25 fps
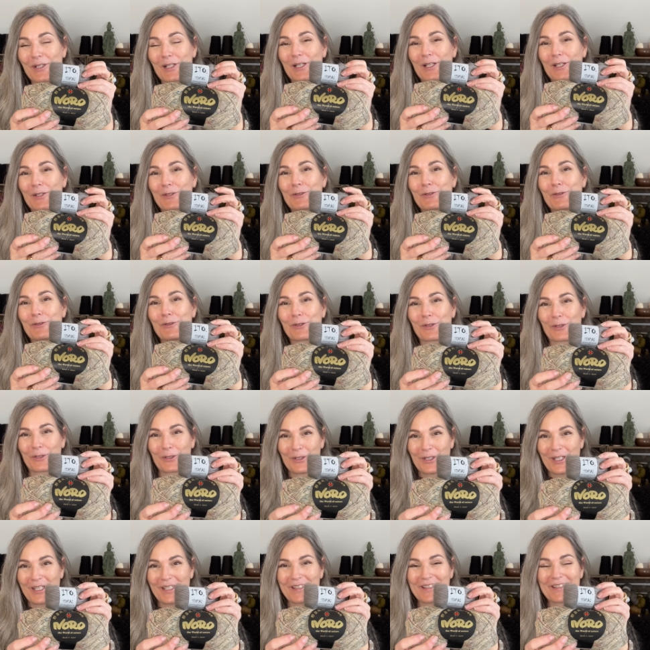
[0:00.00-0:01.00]

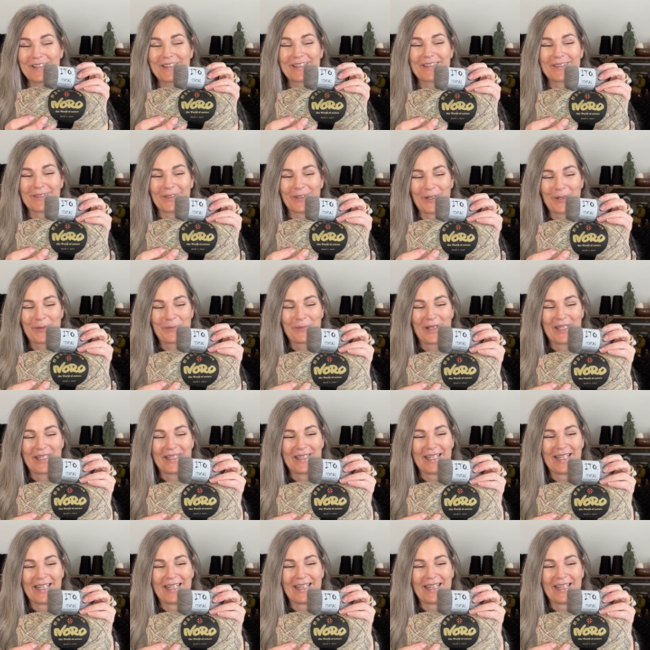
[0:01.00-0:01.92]
luxurious garment